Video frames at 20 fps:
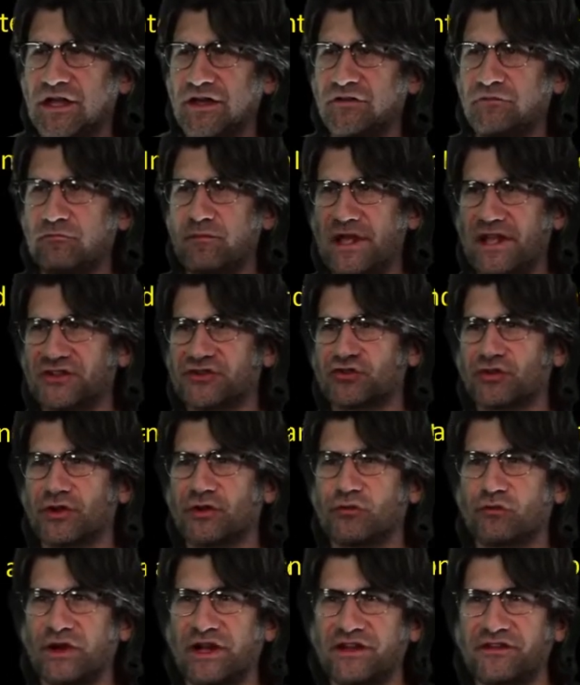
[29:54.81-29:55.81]
of measuring
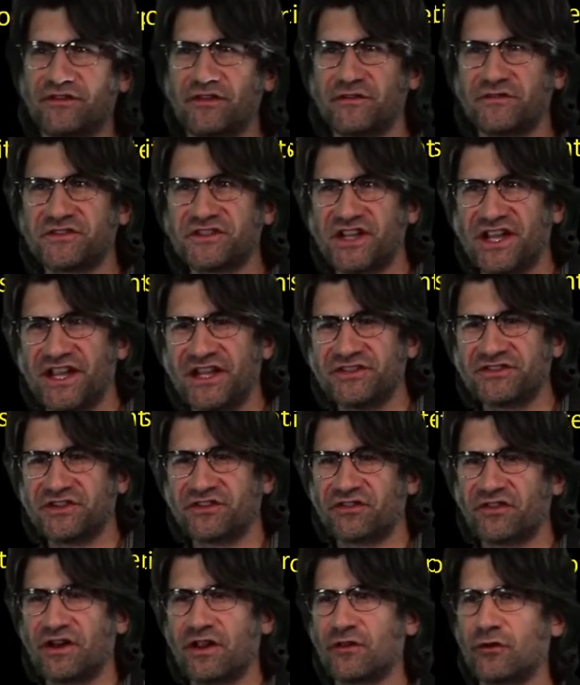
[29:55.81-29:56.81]
rates of change is
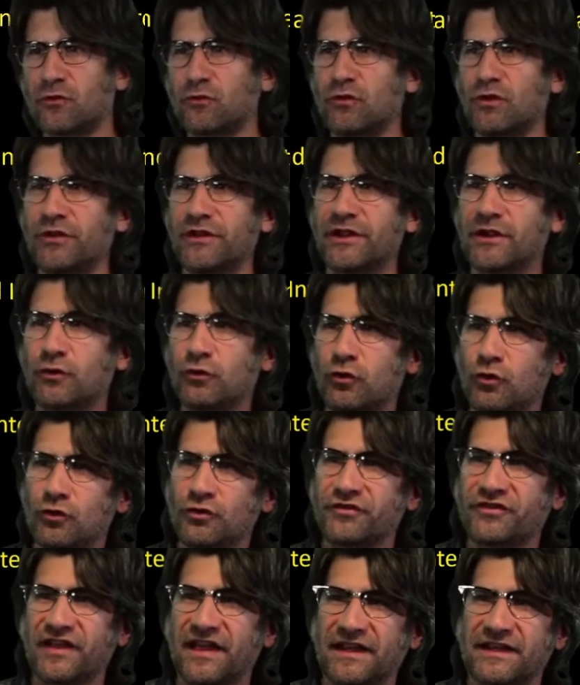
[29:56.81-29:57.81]
another really cool
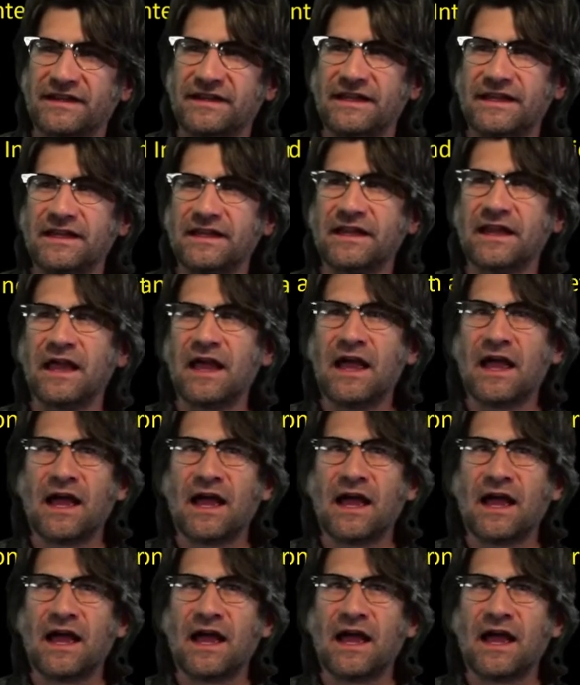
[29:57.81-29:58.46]
technique.